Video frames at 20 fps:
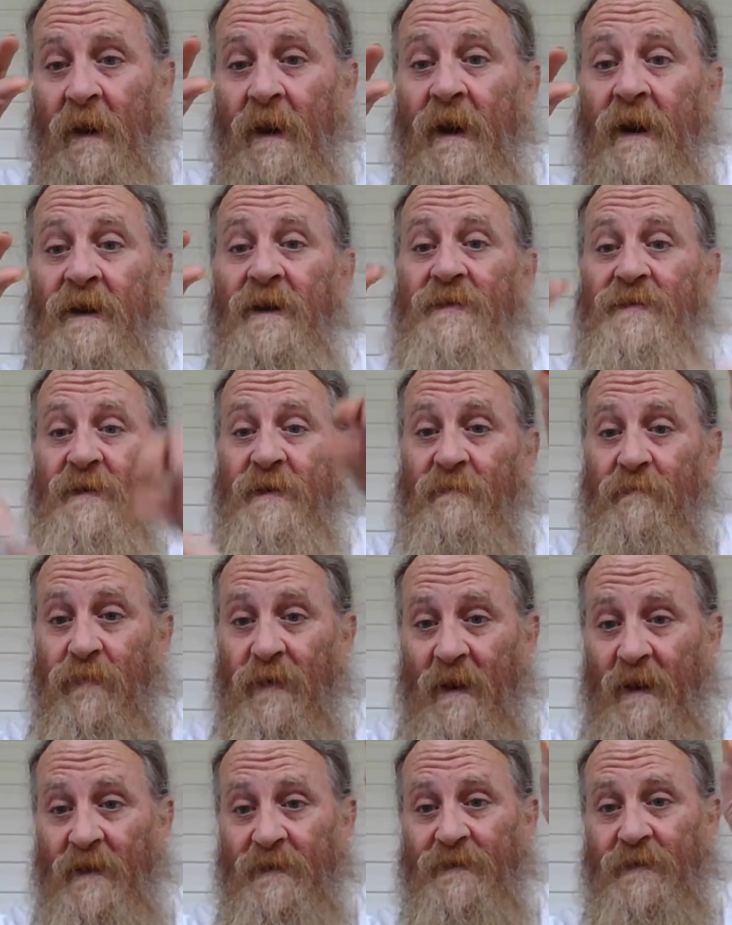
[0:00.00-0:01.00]
And it says,
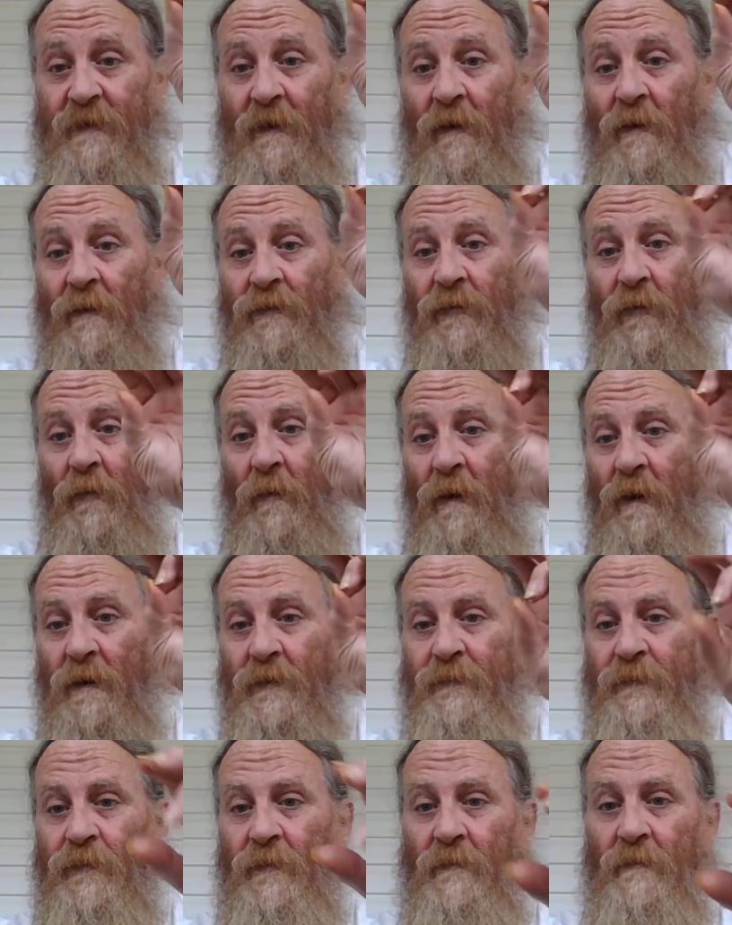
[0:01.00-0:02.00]
Blessed are the
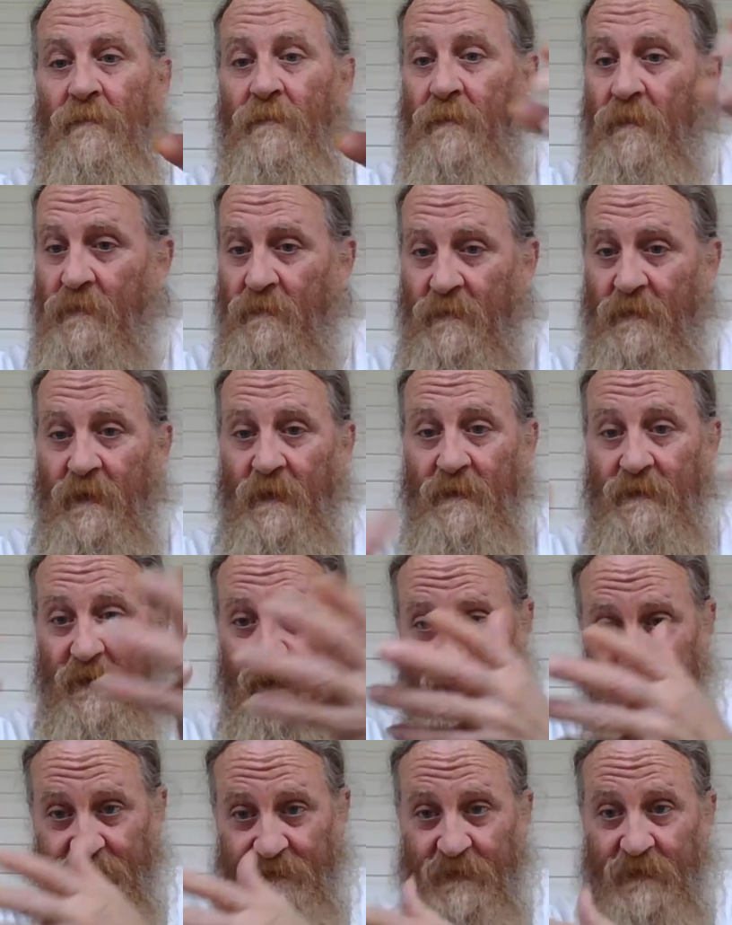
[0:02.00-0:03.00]
watchful. And it
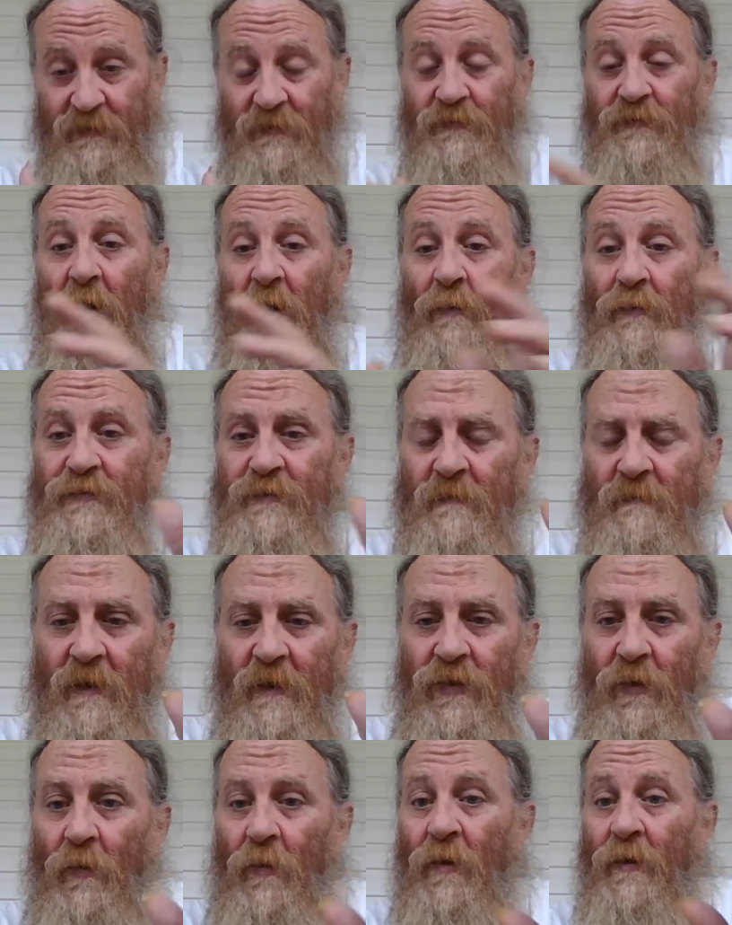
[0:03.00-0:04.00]
continues on with some
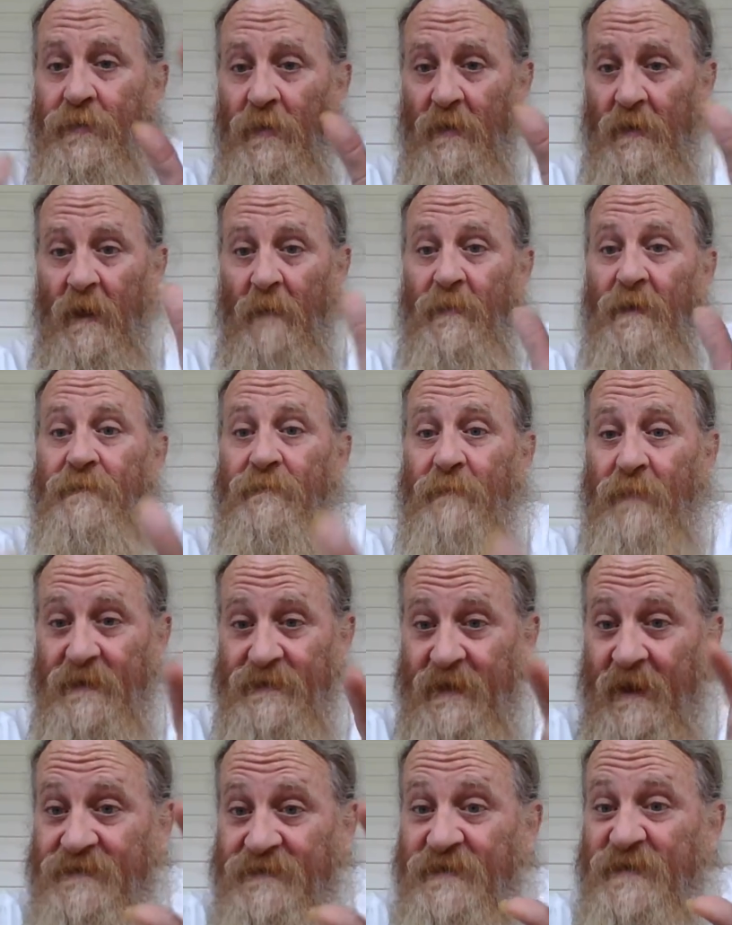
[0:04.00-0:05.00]
other words, okay, but, but
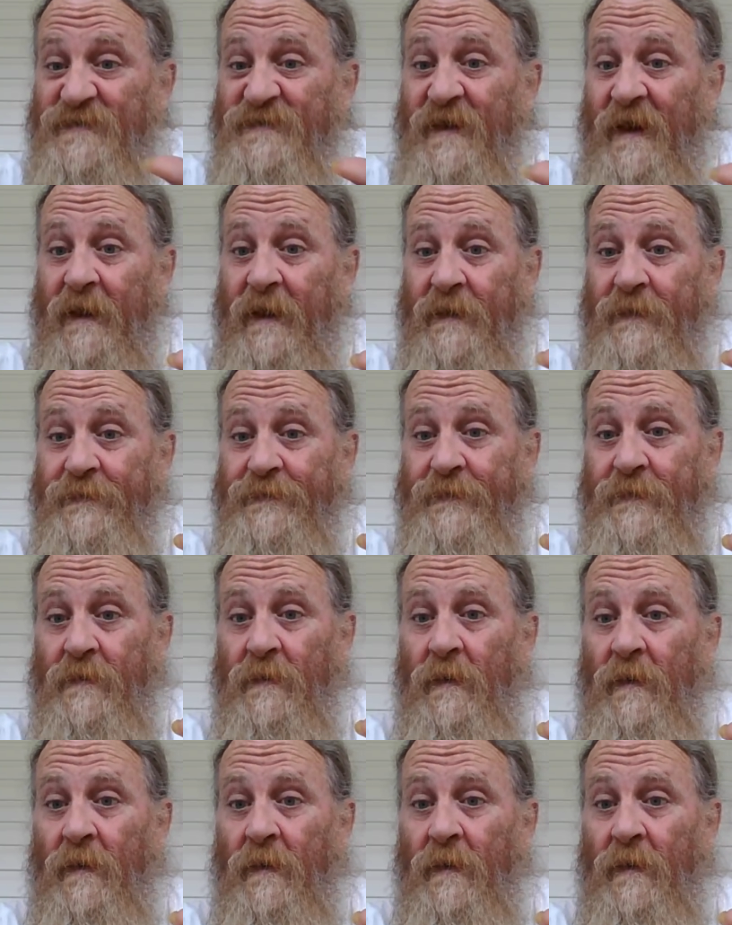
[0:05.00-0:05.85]
that's the saints.